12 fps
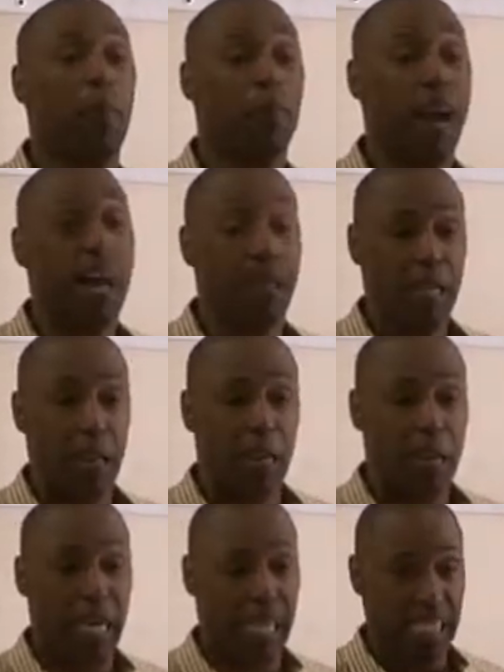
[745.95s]
a private
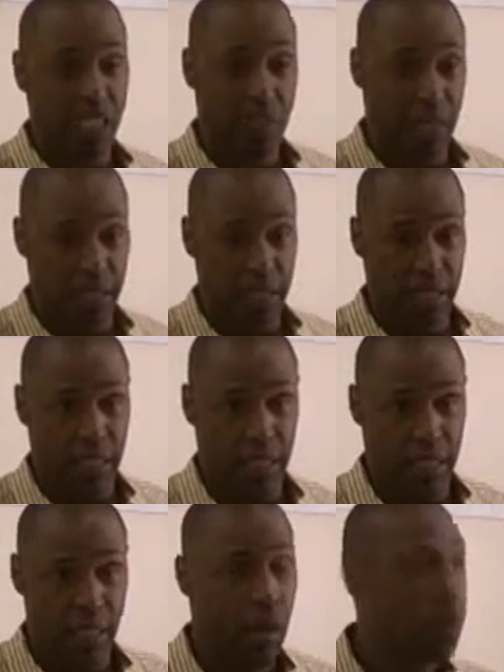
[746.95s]
placement.
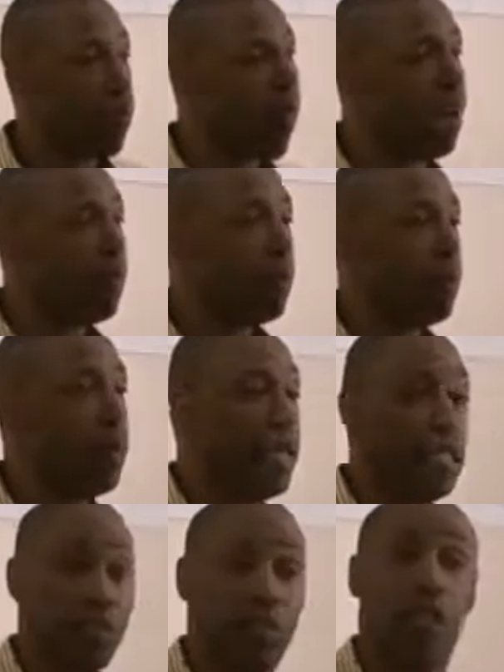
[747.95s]
Private
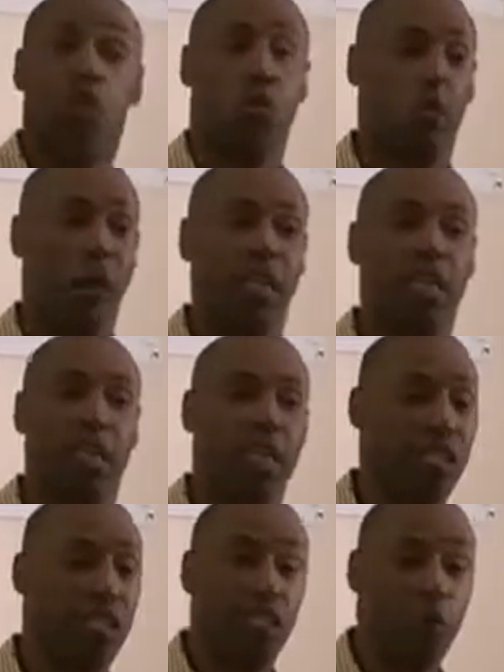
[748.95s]
placement
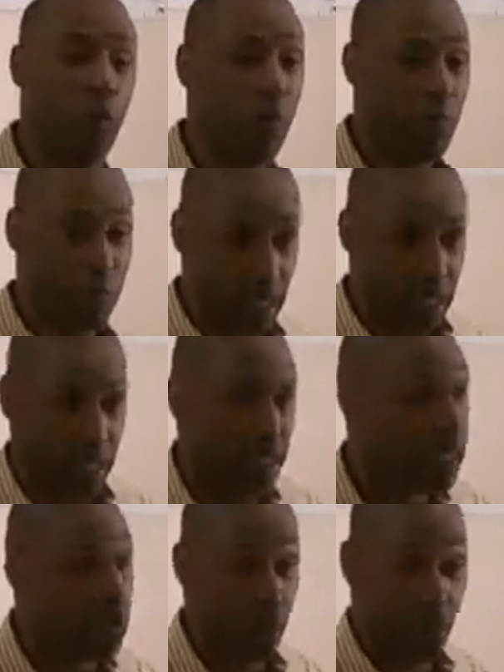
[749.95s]
regulation form D
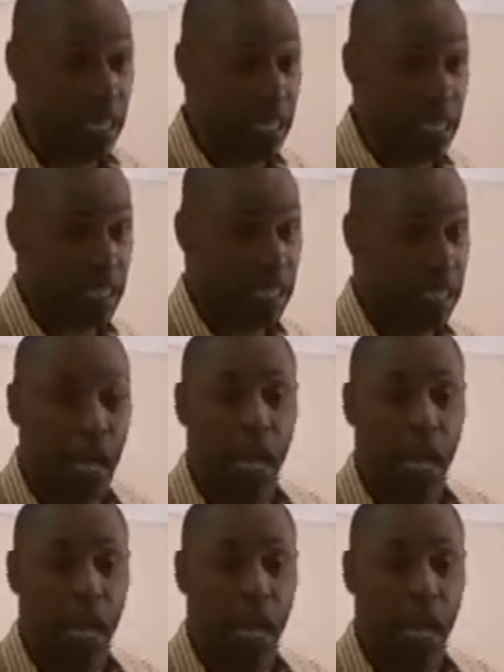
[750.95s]
is what it is.